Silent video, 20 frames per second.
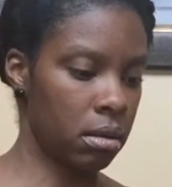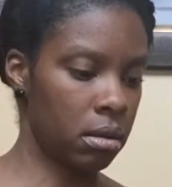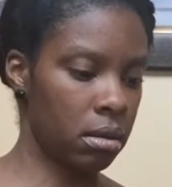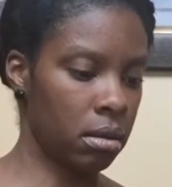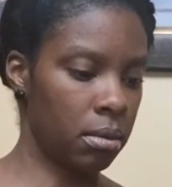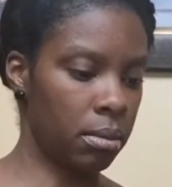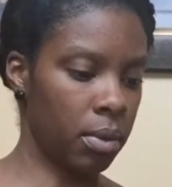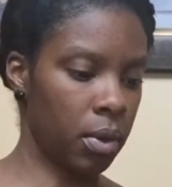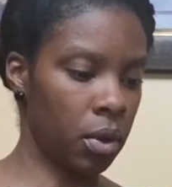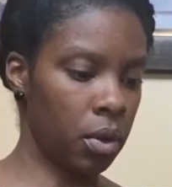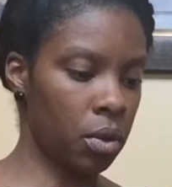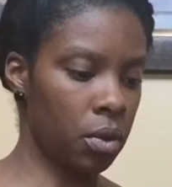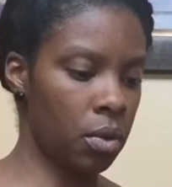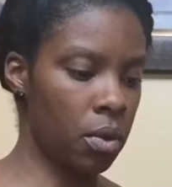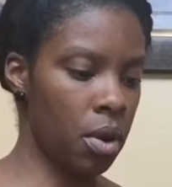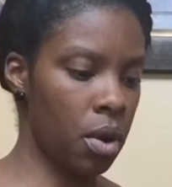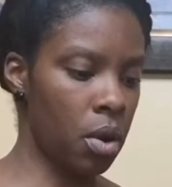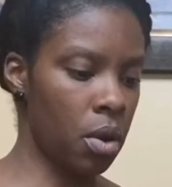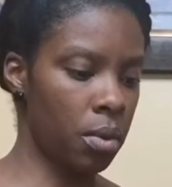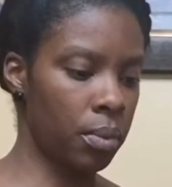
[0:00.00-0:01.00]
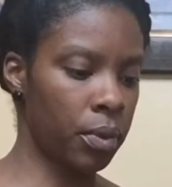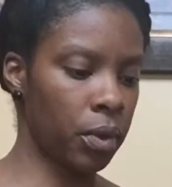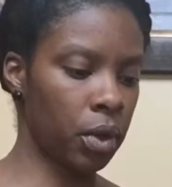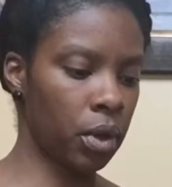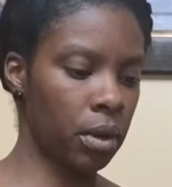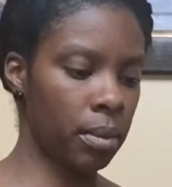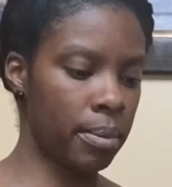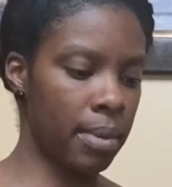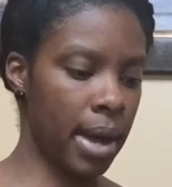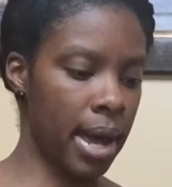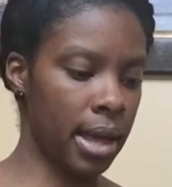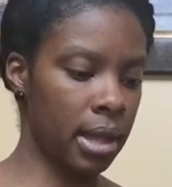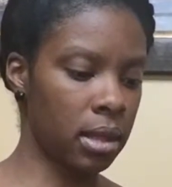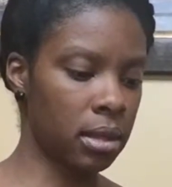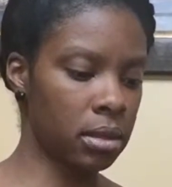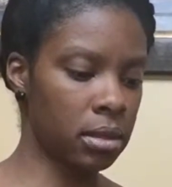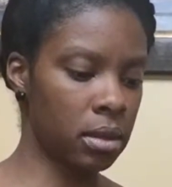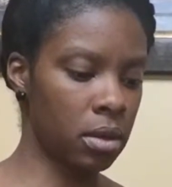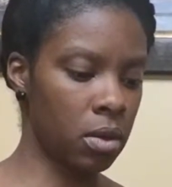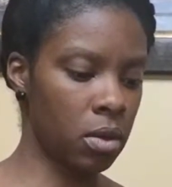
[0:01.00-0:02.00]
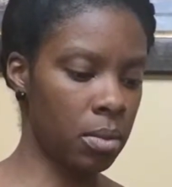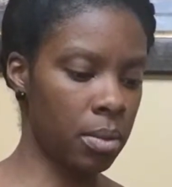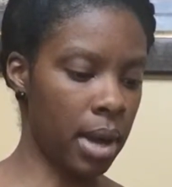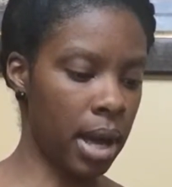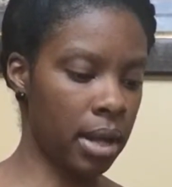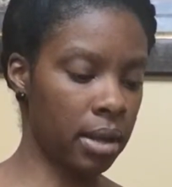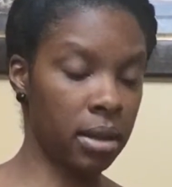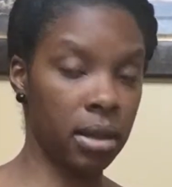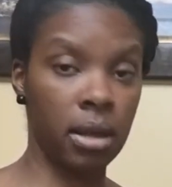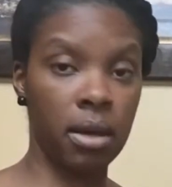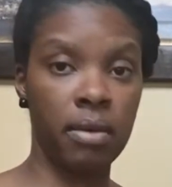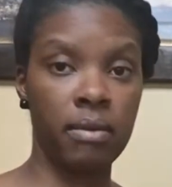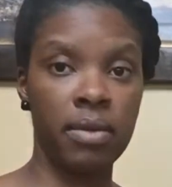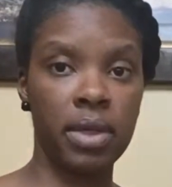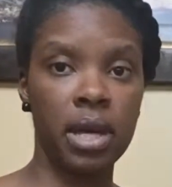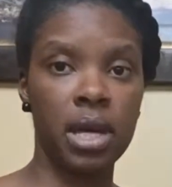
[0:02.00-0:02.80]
The Bolero Pure Bath Soap. I love